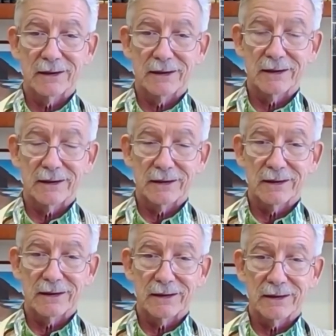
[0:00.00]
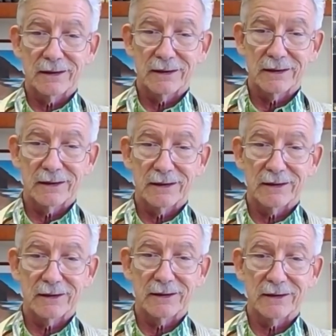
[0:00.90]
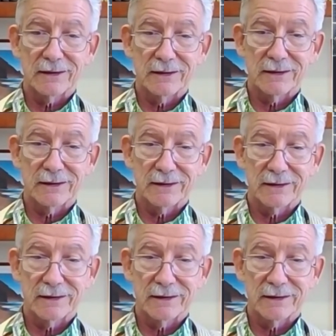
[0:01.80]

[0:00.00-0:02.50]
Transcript: (silent)